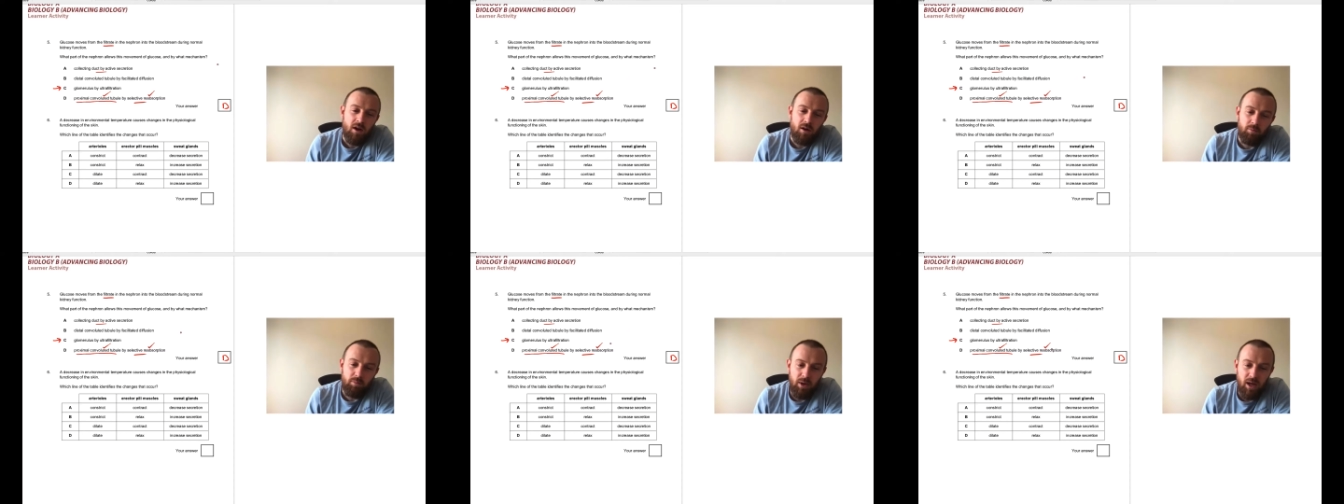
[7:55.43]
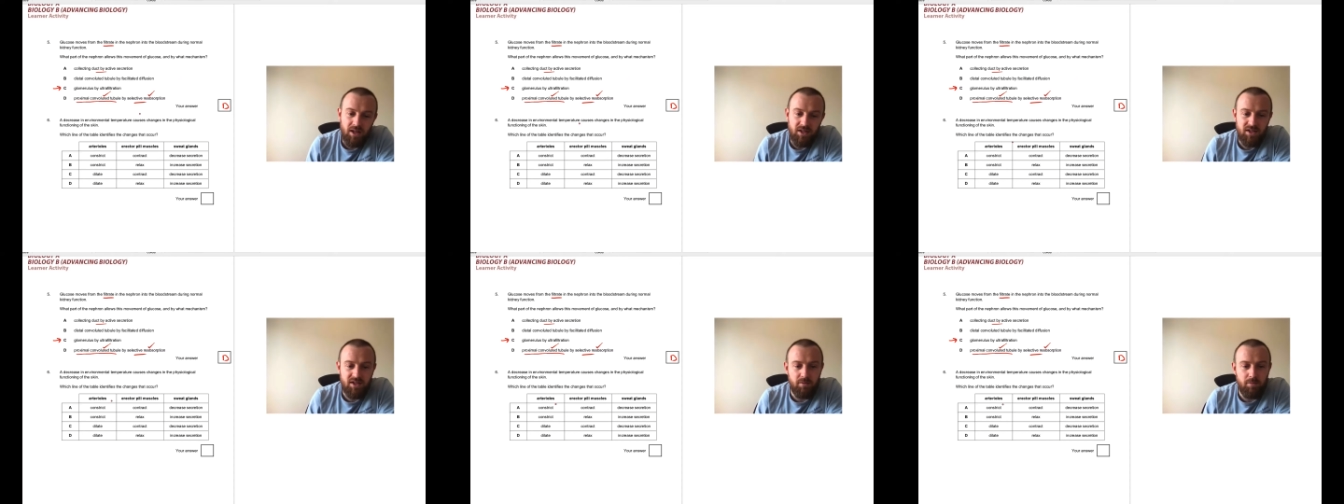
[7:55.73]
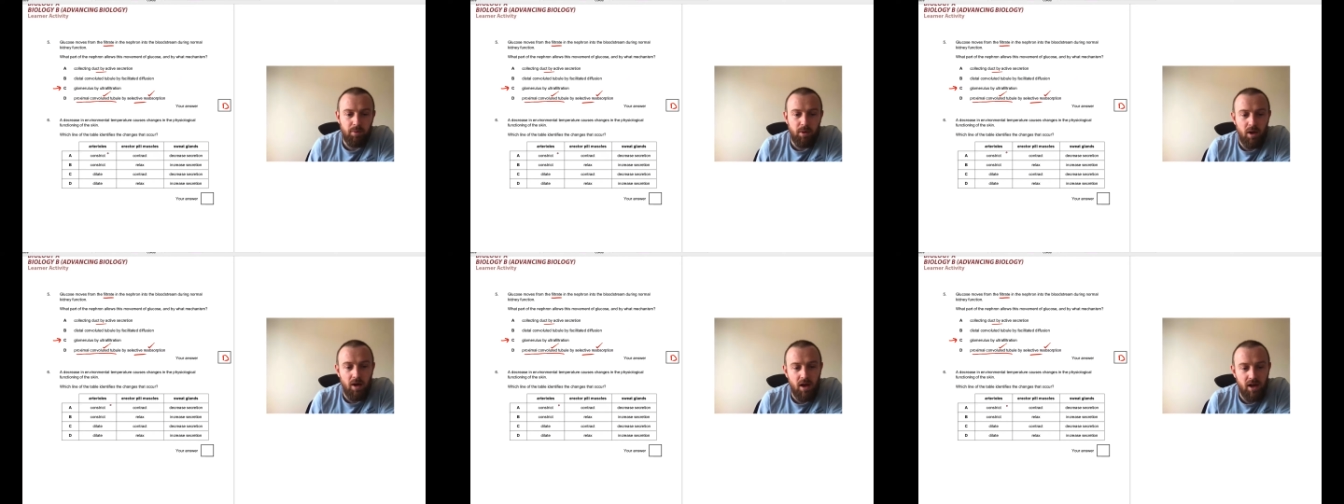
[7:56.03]
blood
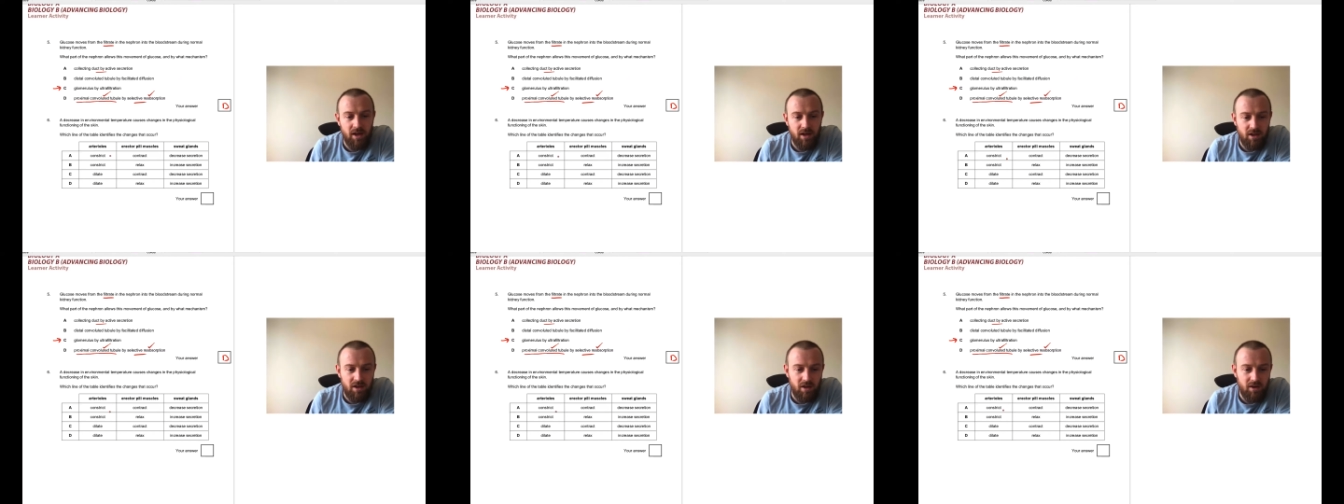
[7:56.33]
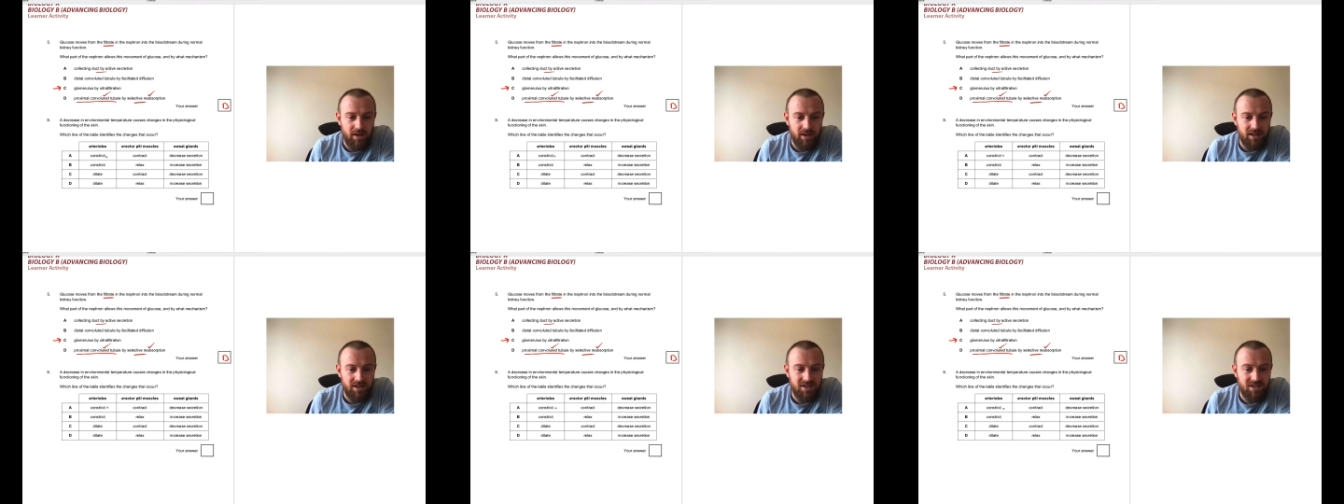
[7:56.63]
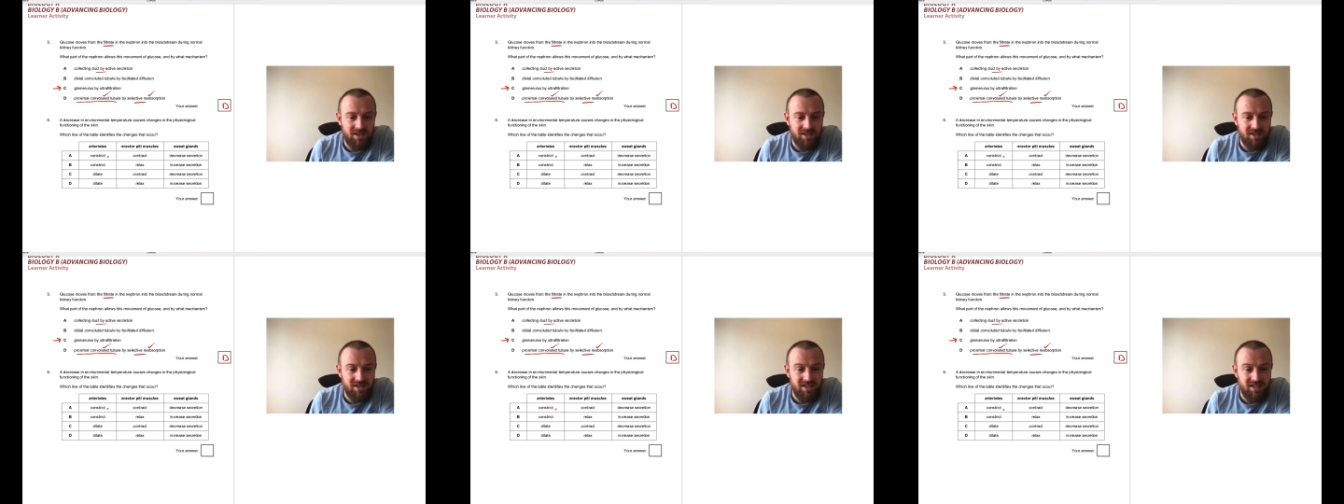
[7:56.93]
supply going
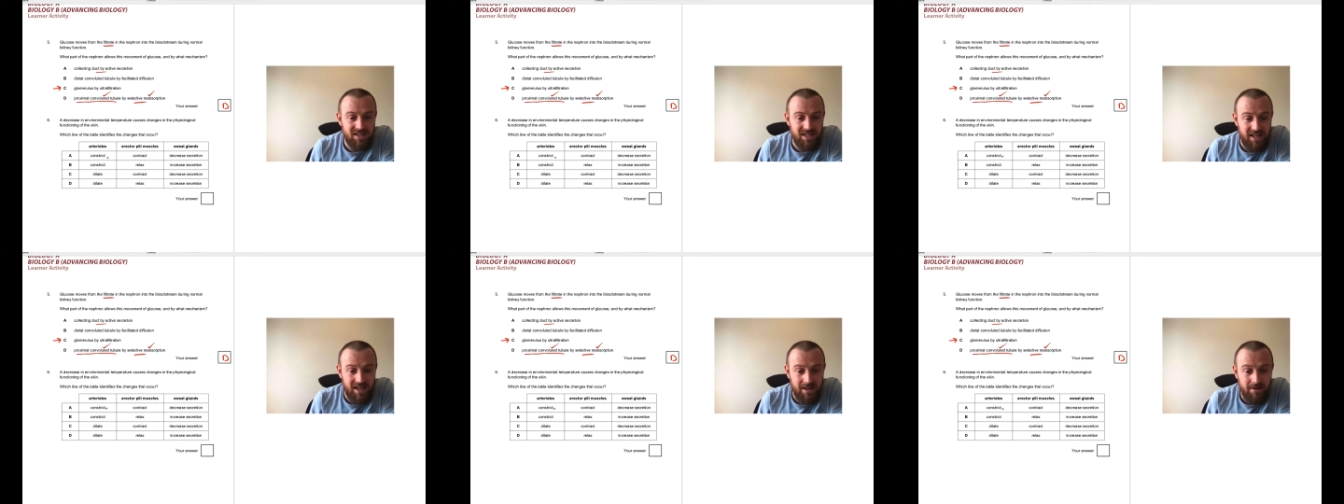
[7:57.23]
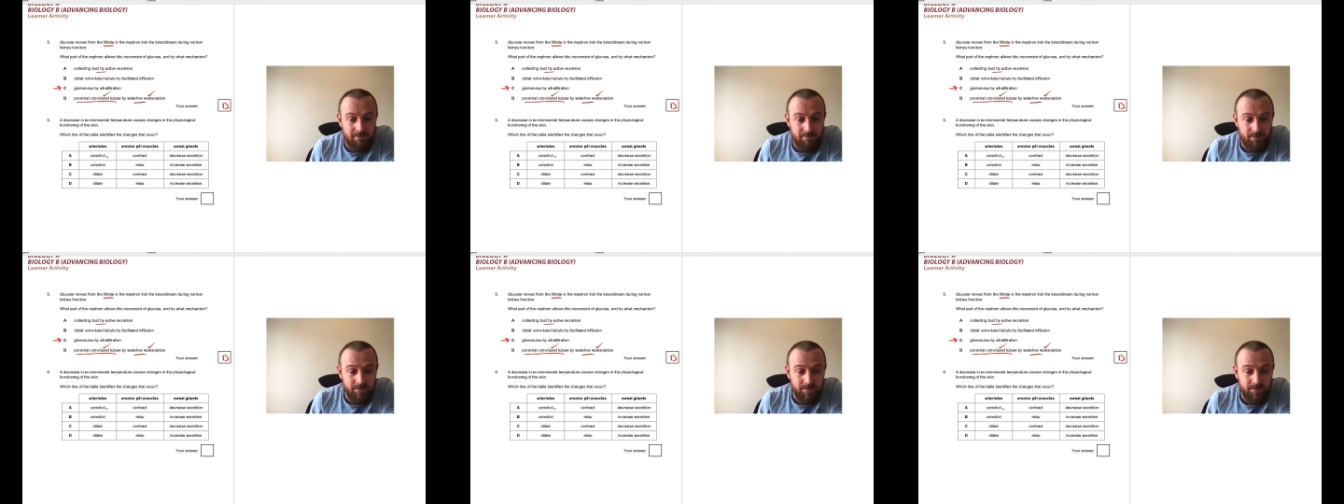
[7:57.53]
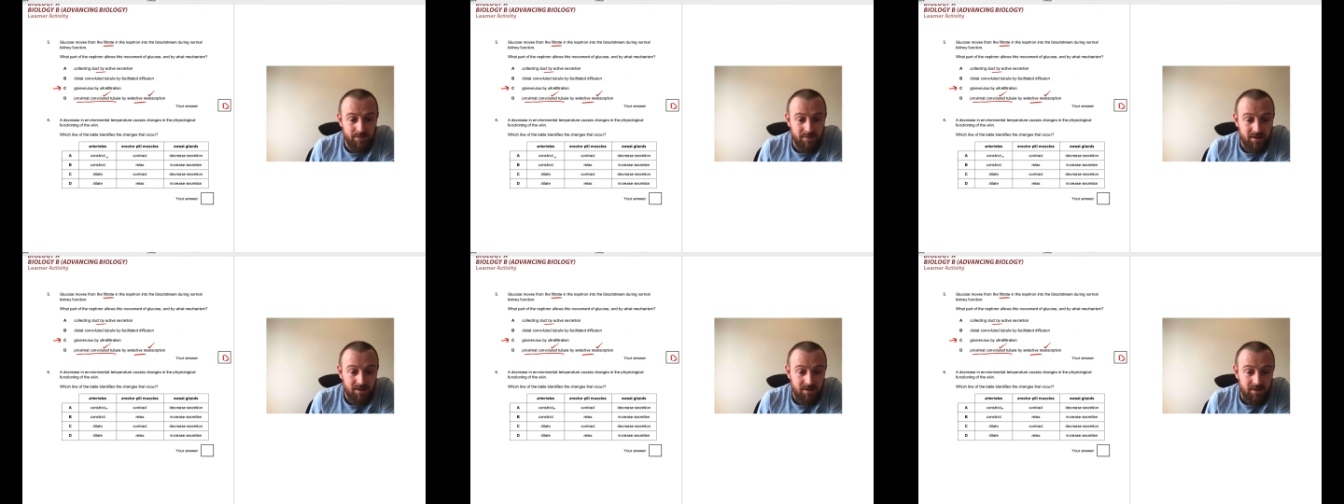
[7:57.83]
to the skin.
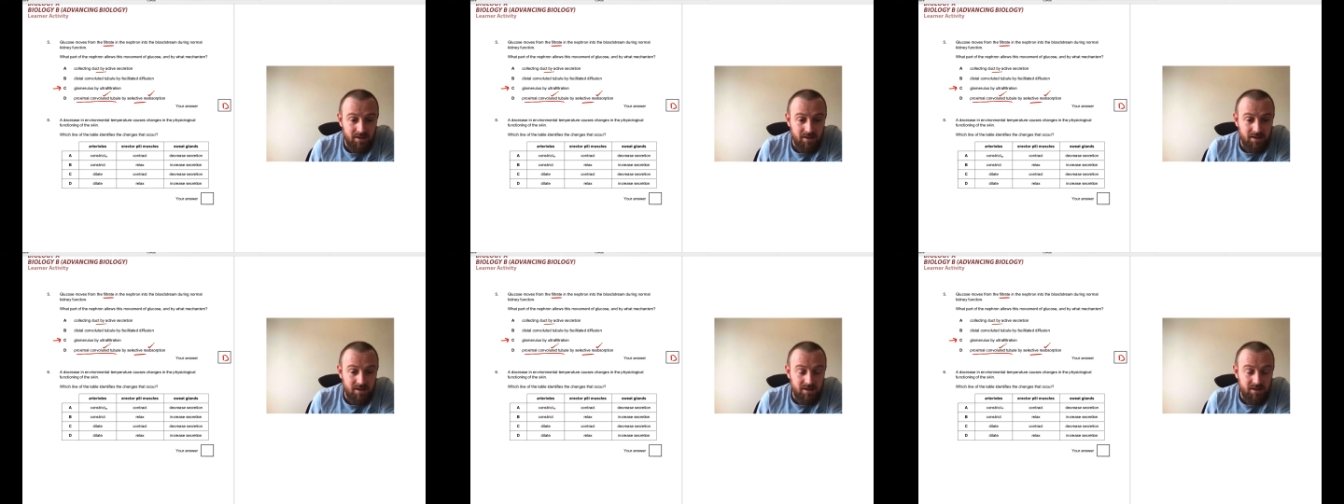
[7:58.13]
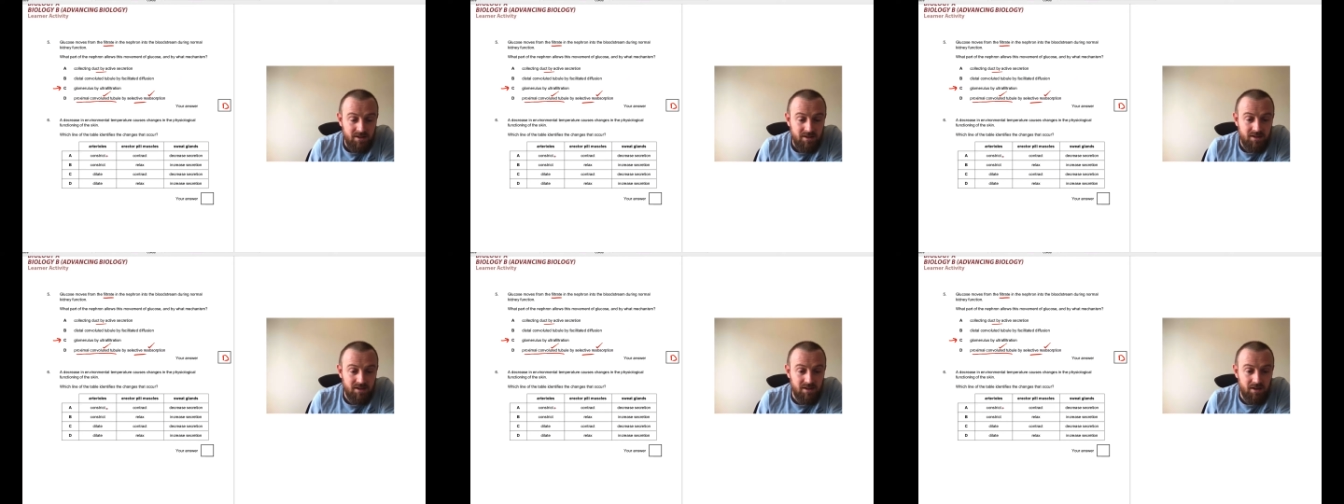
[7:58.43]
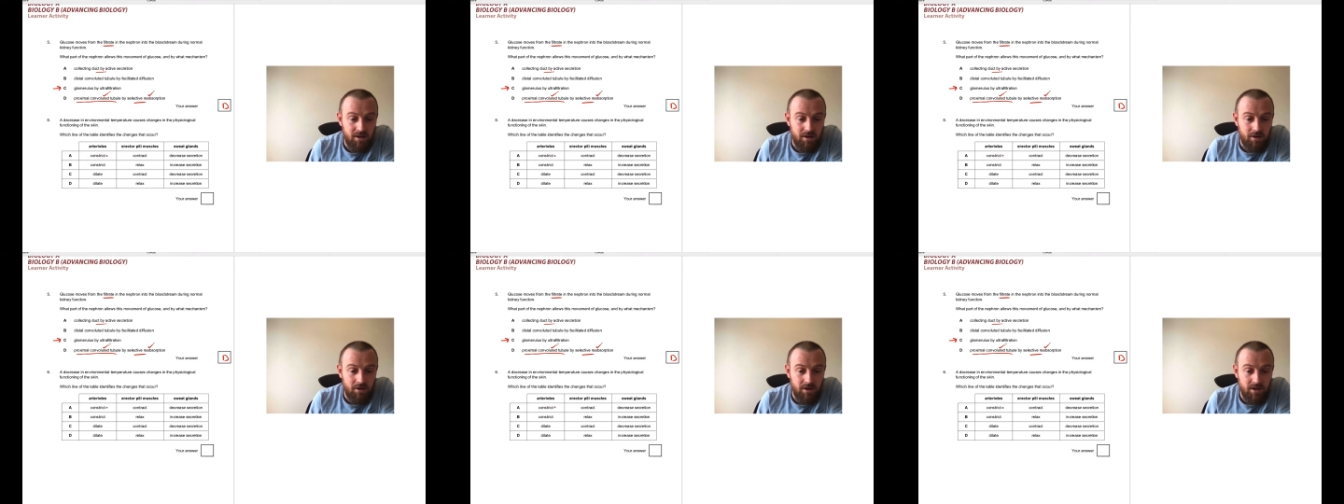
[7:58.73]
So
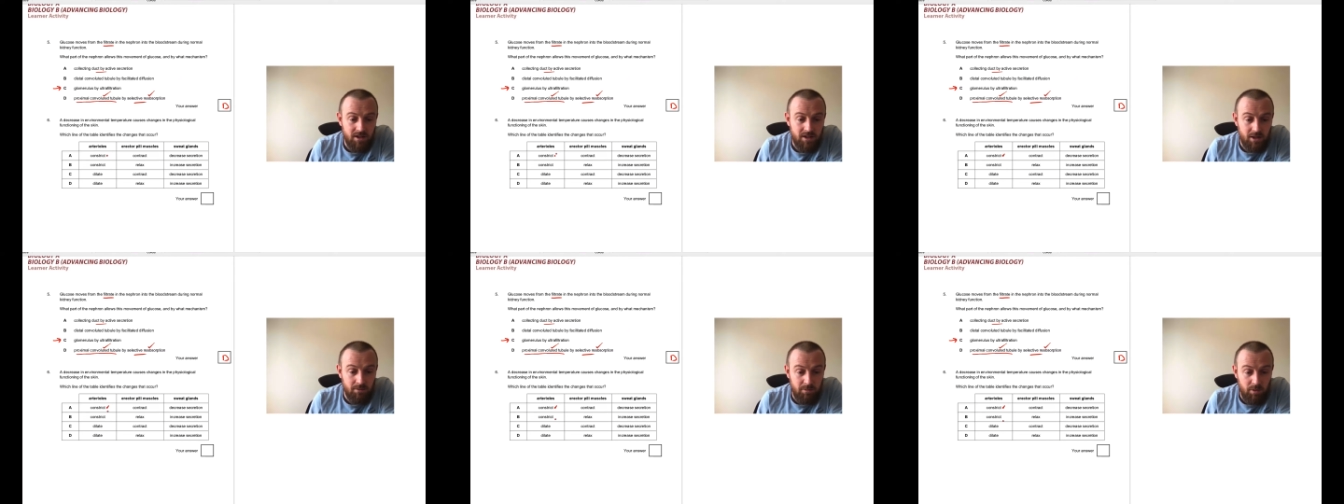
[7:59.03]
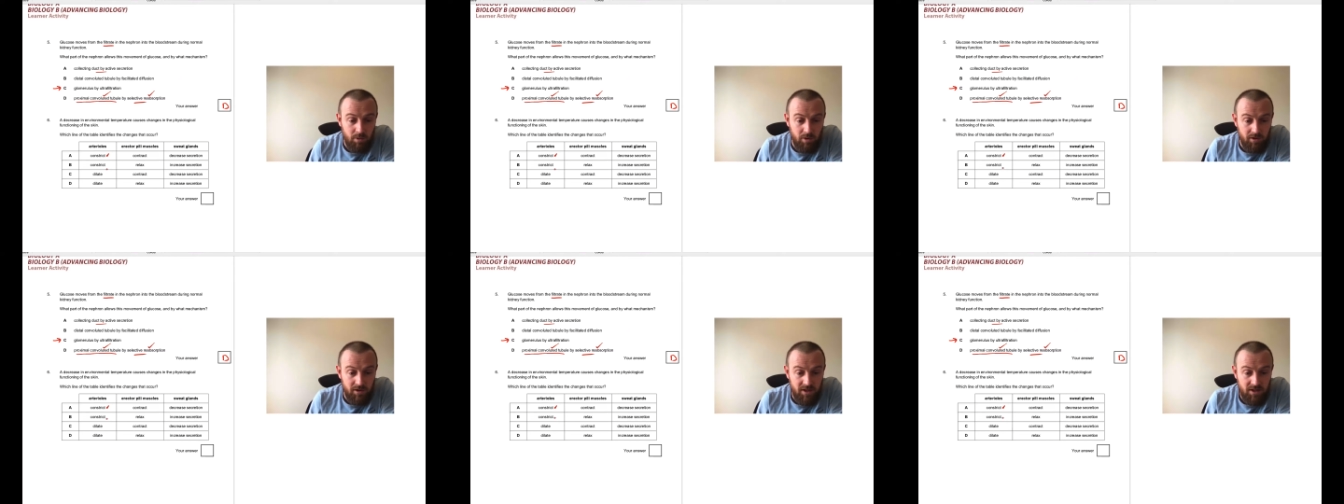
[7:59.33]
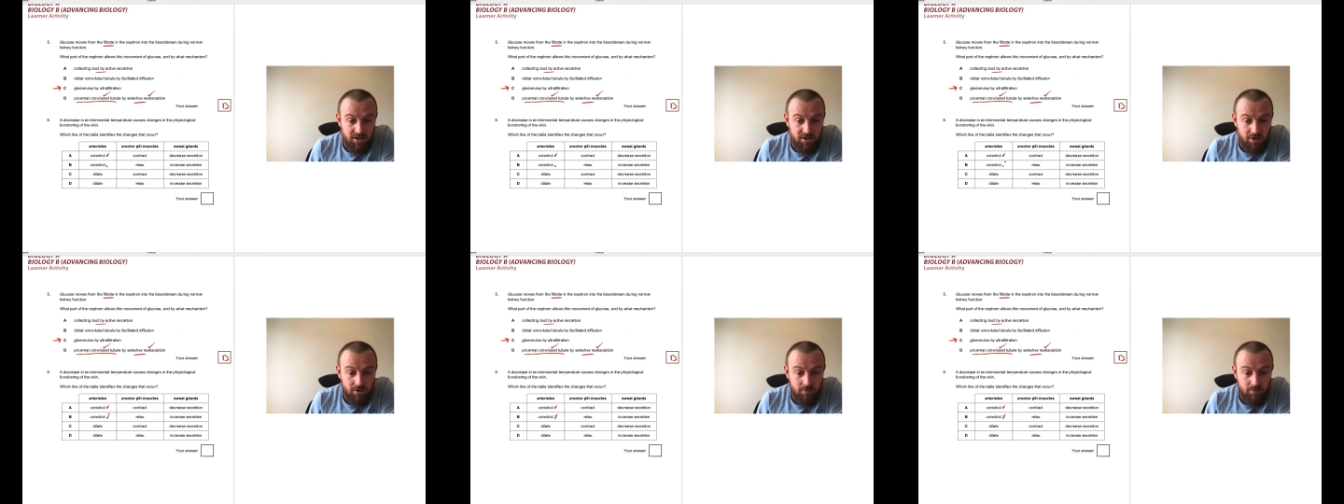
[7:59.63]
it's going to be one of
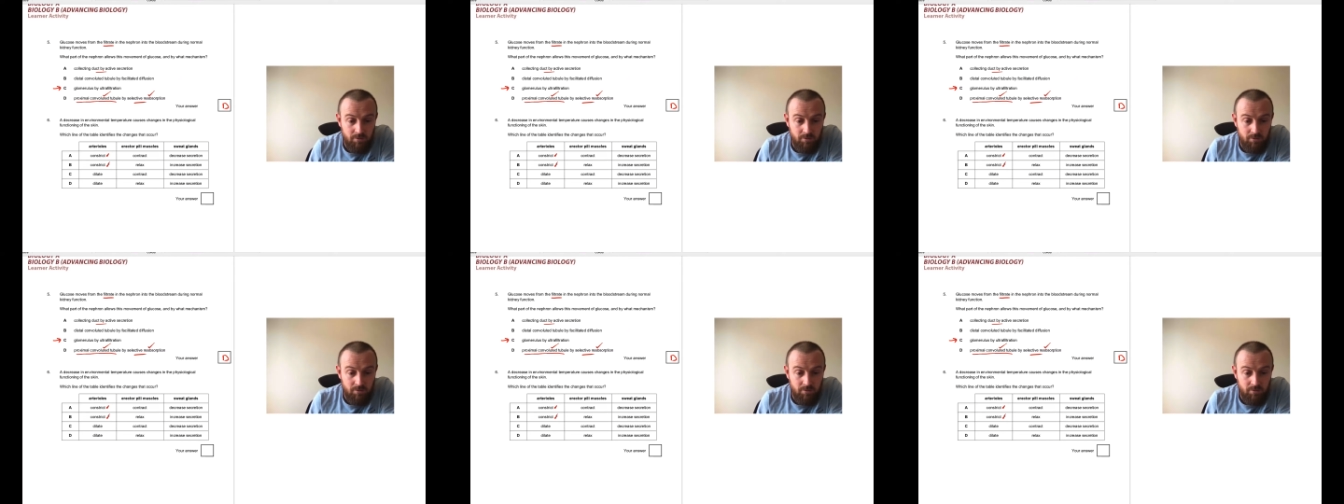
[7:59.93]
these two.